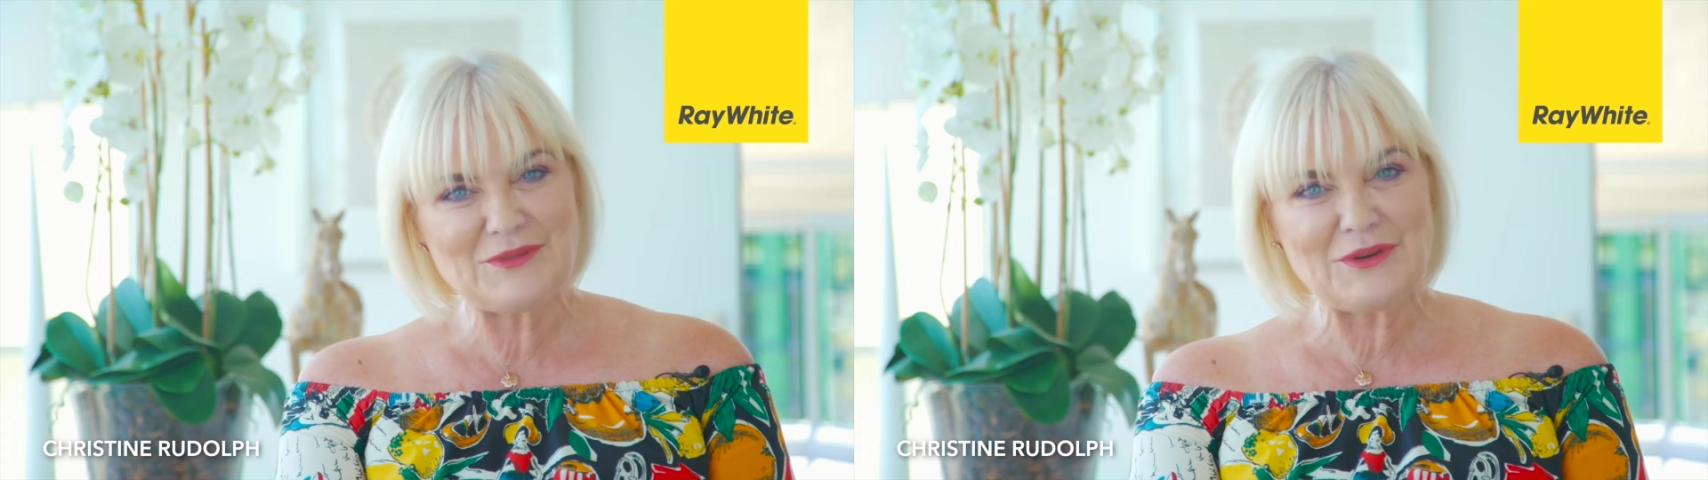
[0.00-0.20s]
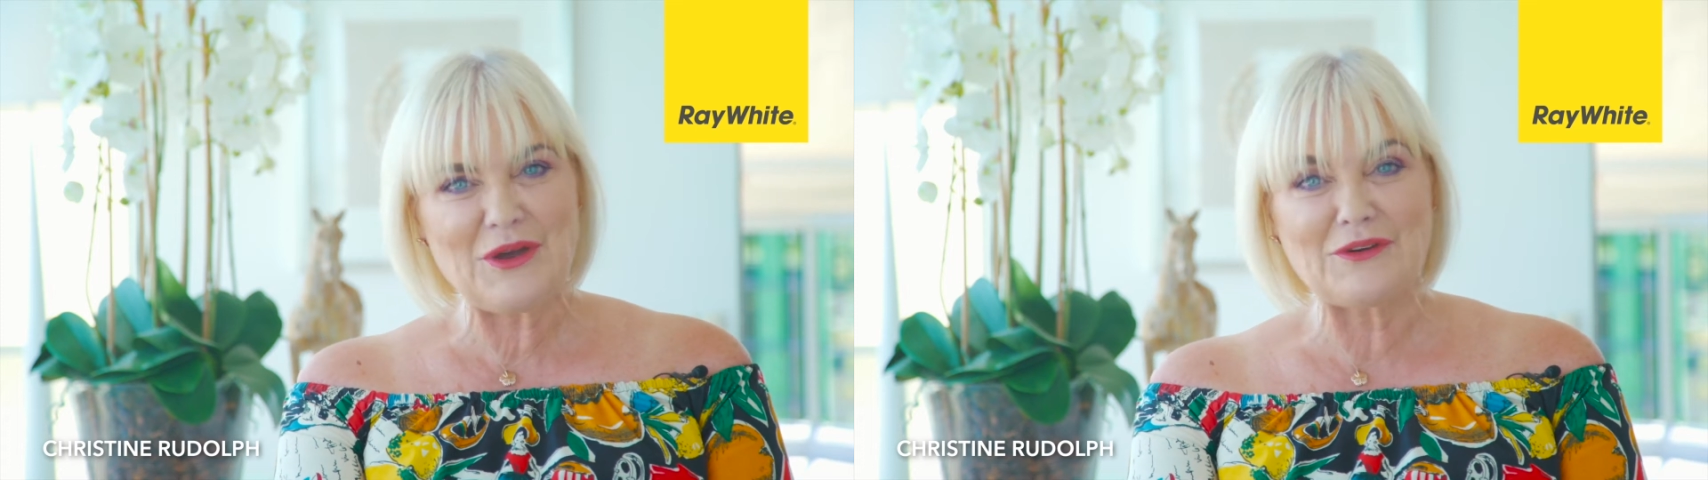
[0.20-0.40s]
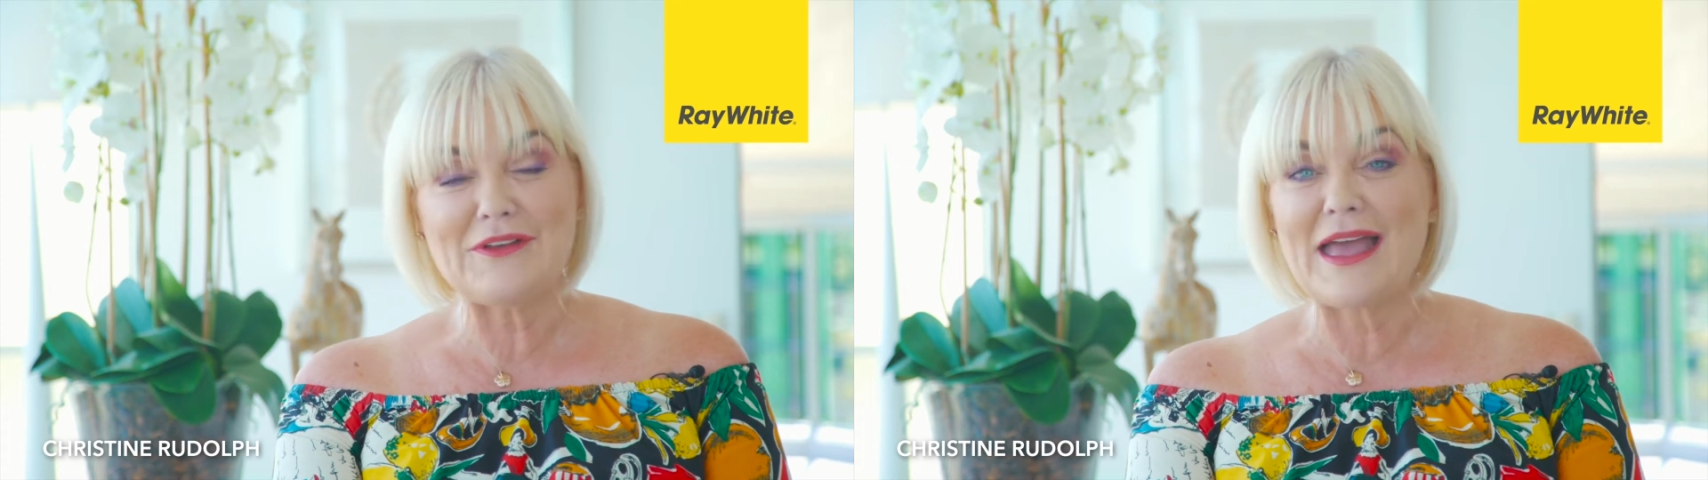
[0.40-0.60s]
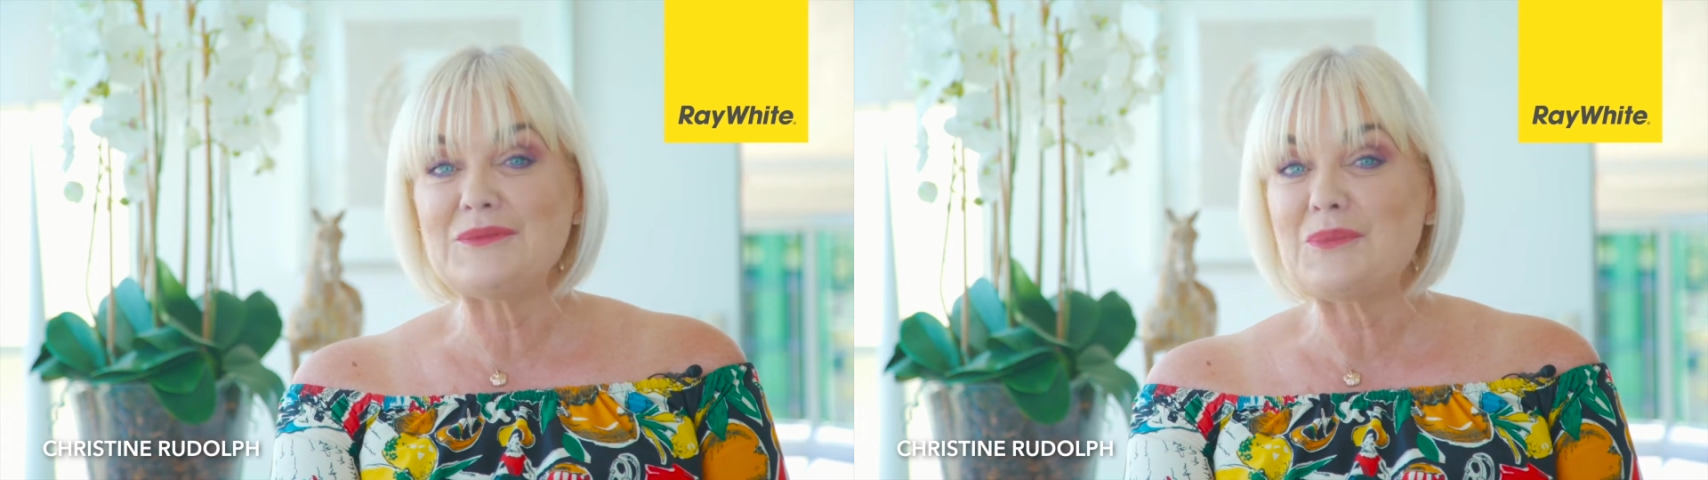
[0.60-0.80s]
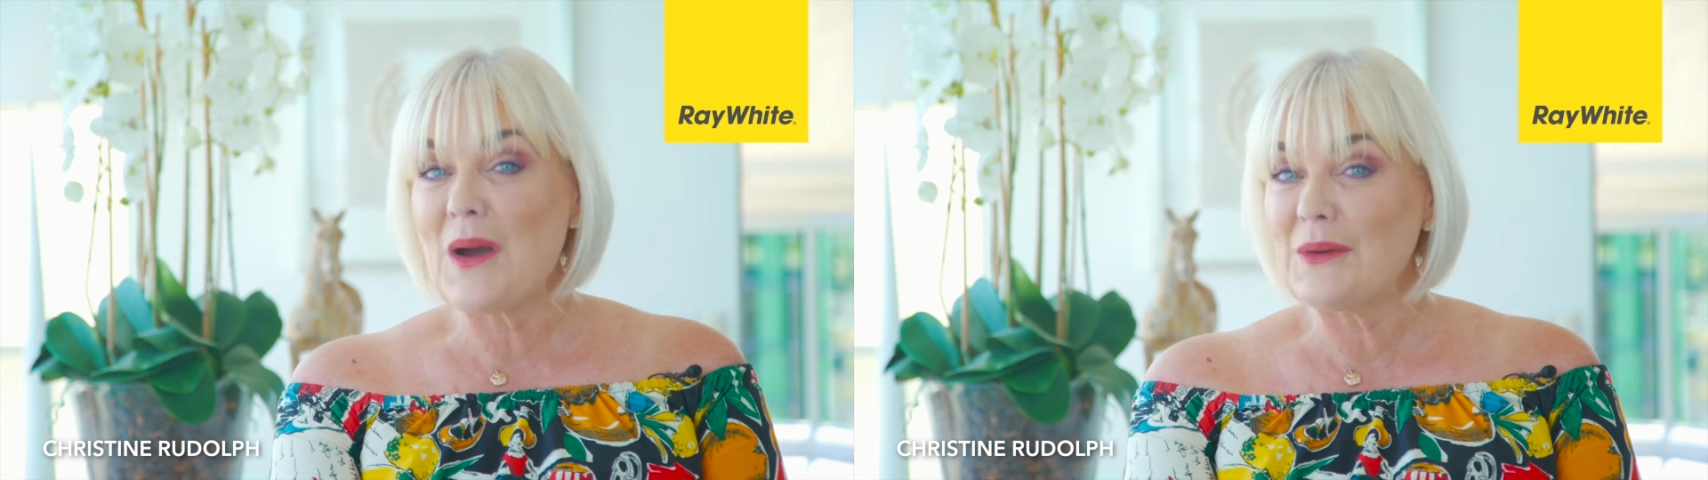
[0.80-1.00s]
Rudolph and
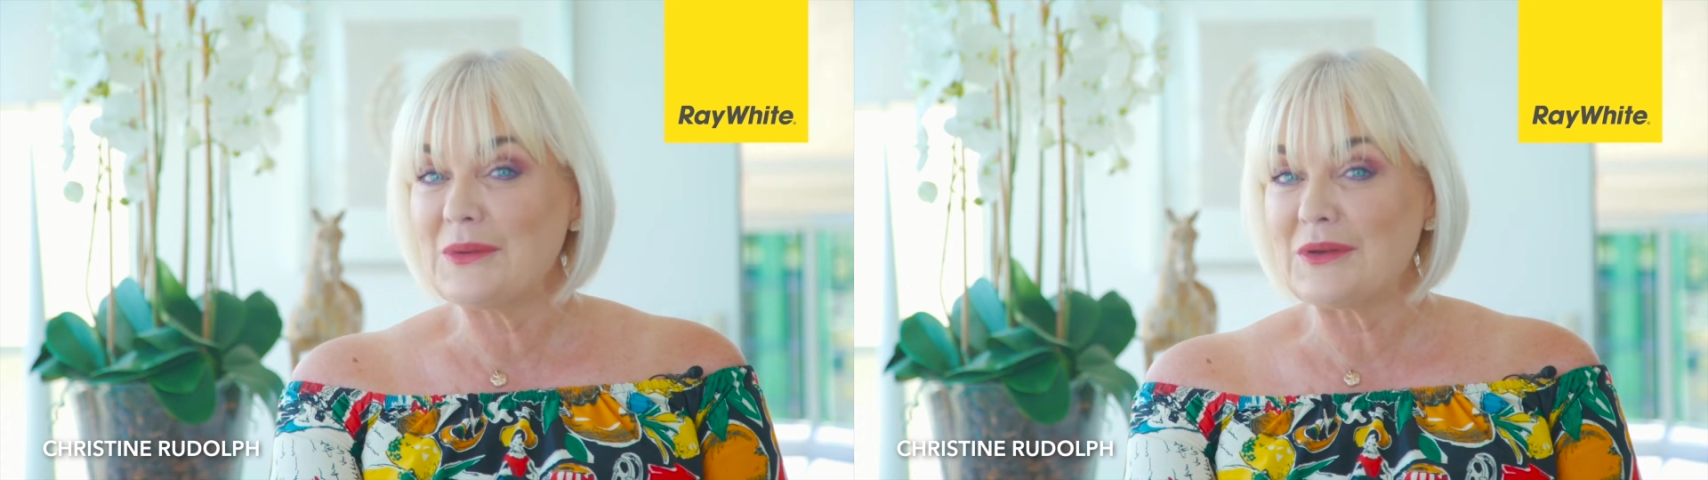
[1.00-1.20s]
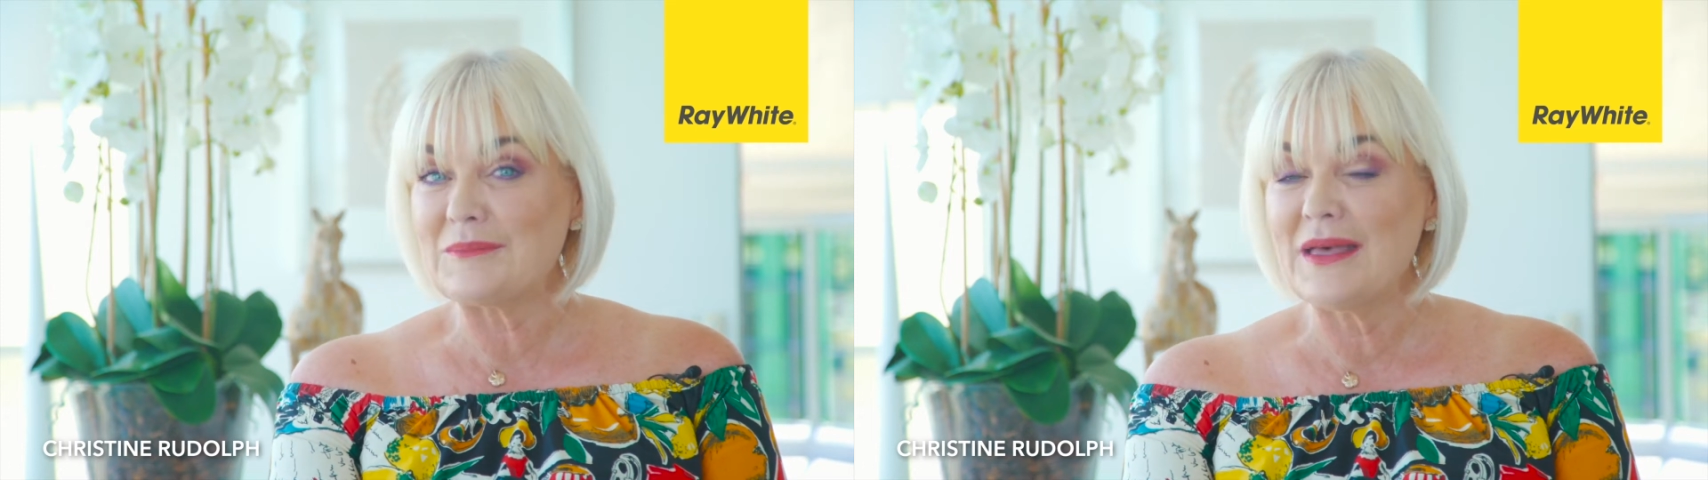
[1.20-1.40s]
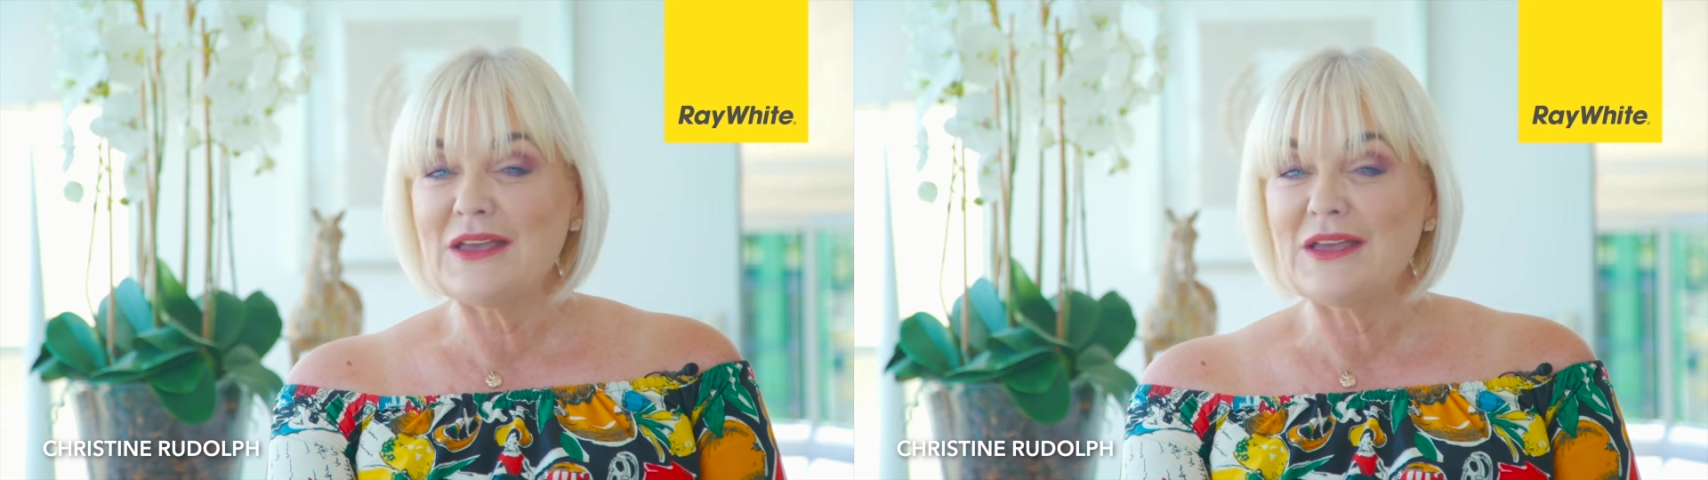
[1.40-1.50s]
welcome